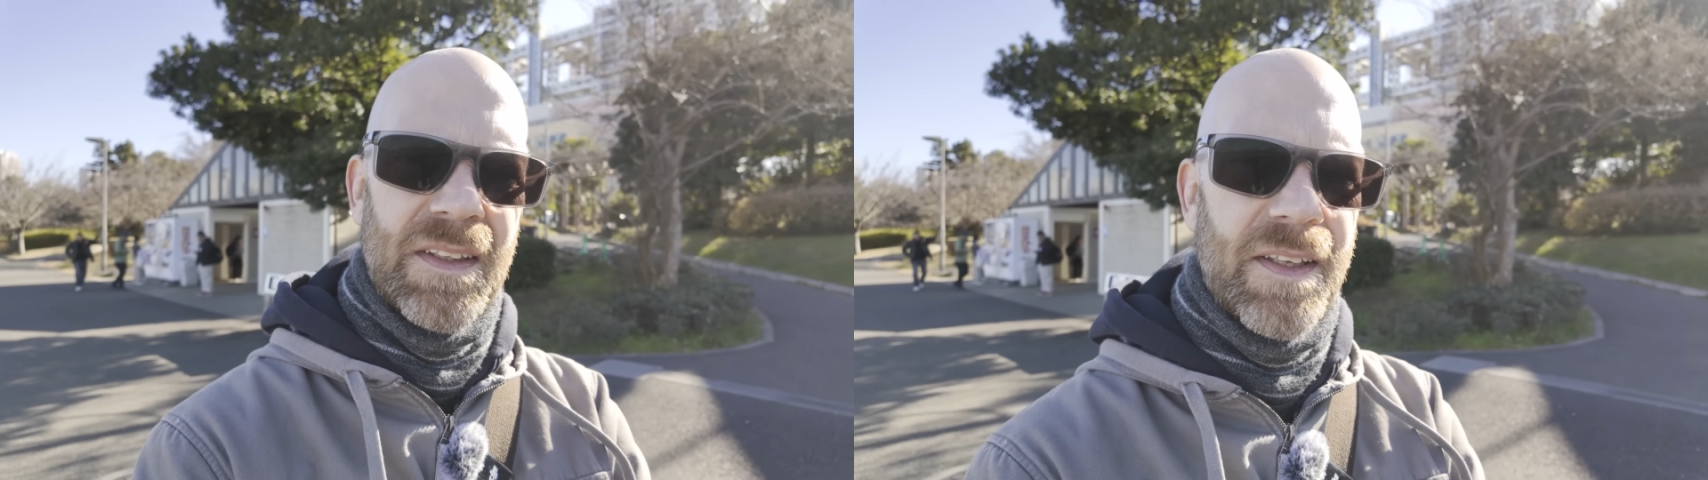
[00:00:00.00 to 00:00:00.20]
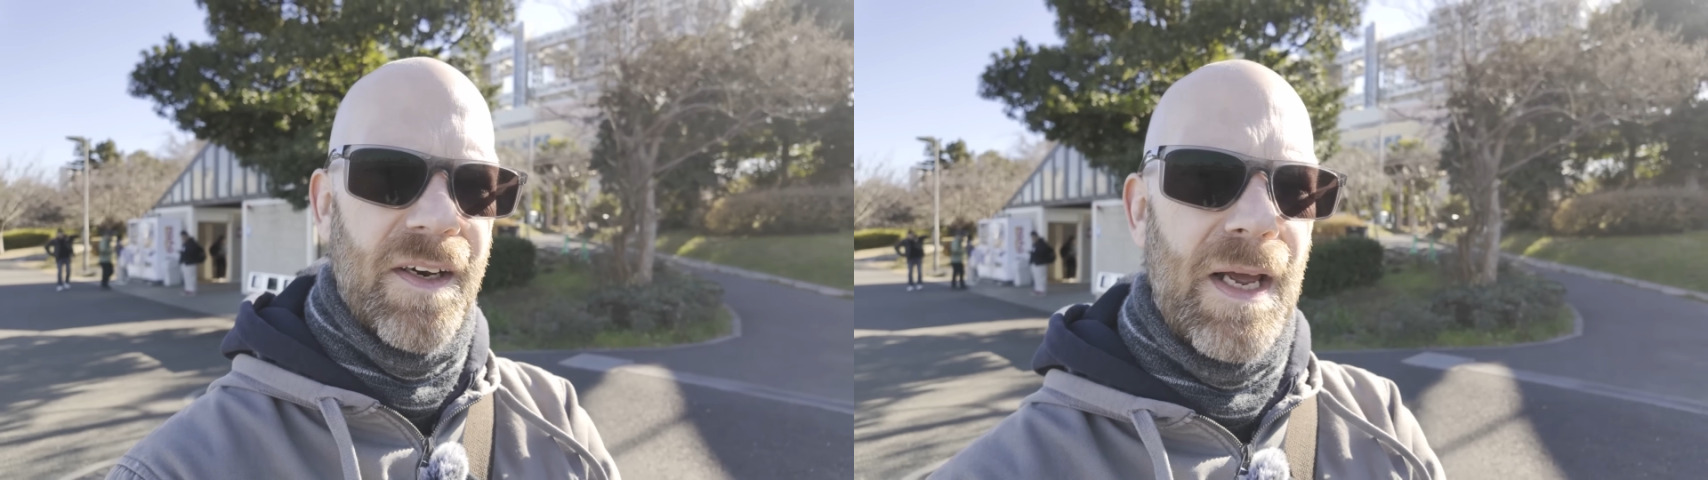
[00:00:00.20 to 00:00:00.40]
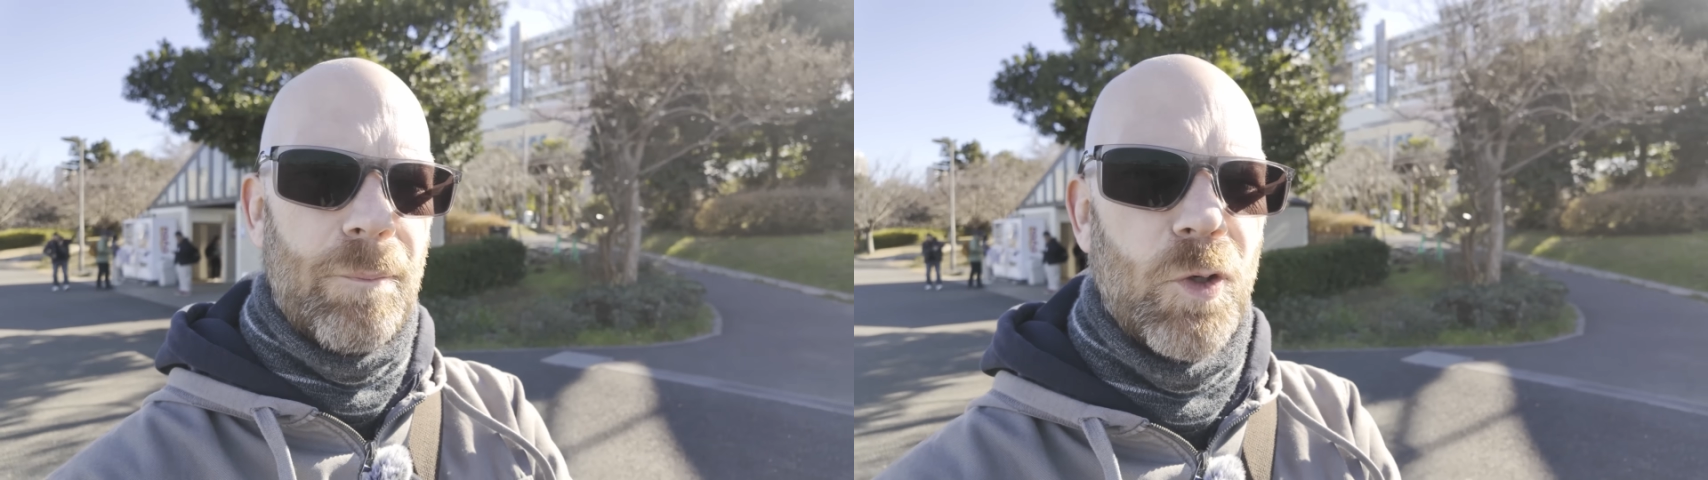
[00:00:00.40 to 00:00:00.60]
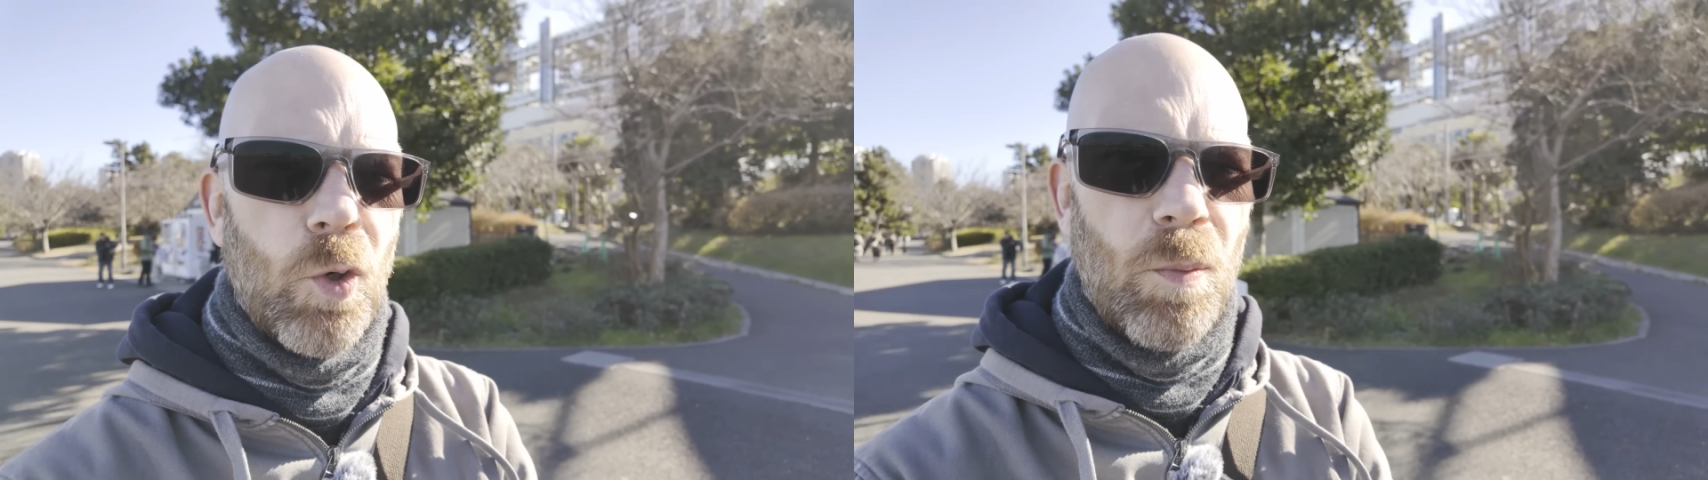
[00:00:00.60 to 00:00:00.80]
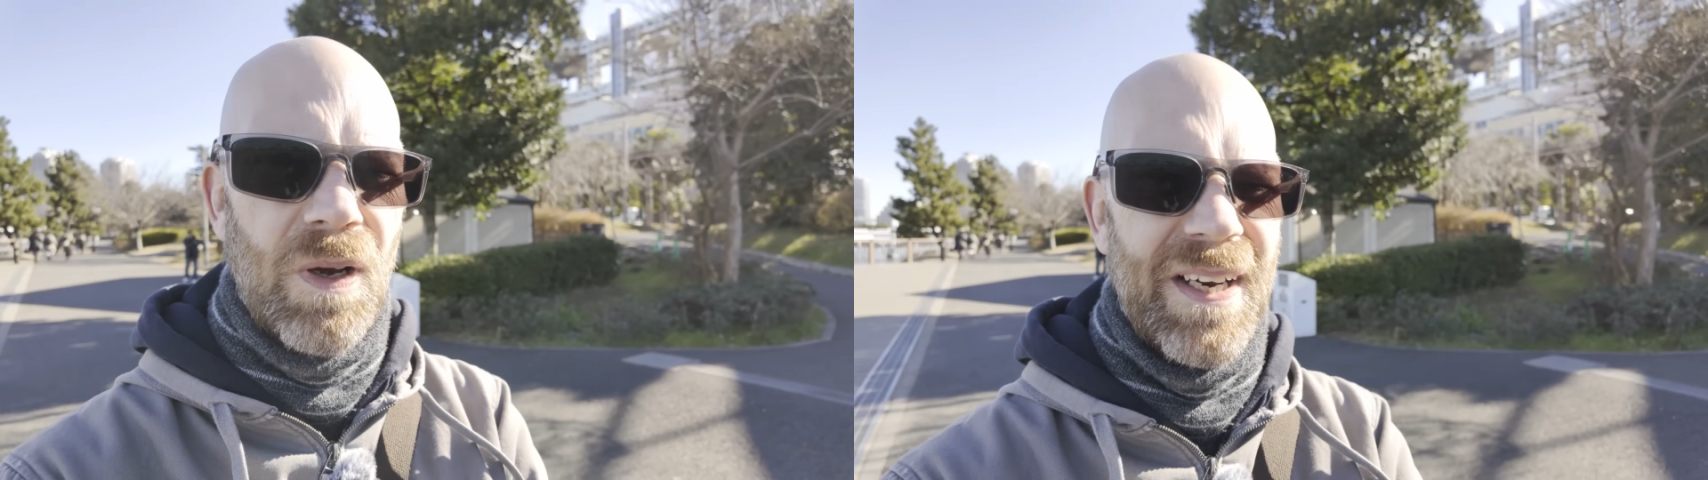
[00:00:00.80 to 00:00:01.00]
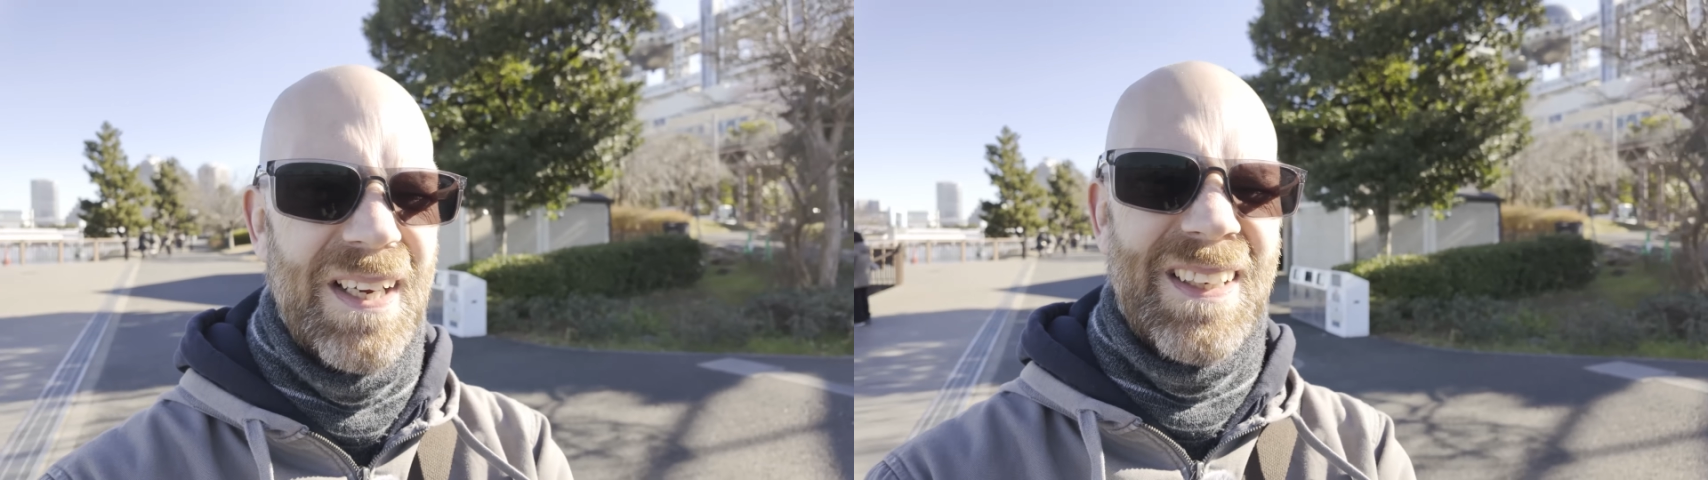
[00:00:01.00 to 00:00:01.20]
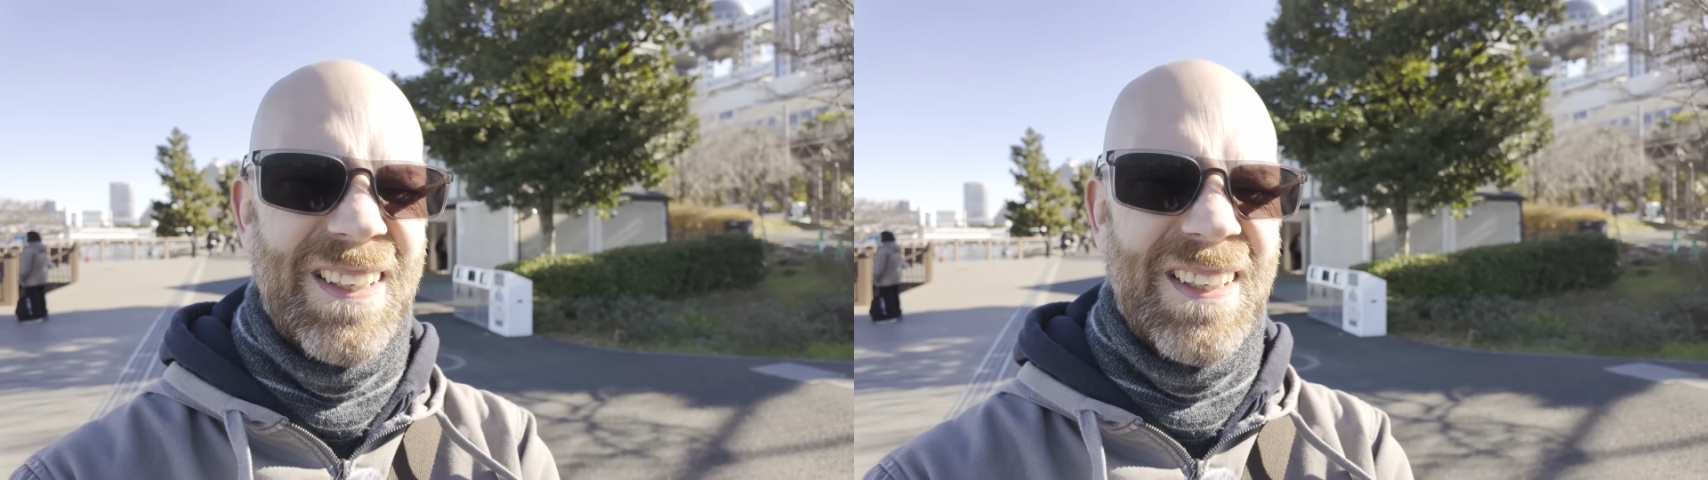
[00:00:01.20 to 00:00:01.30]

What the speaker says: than I am normally,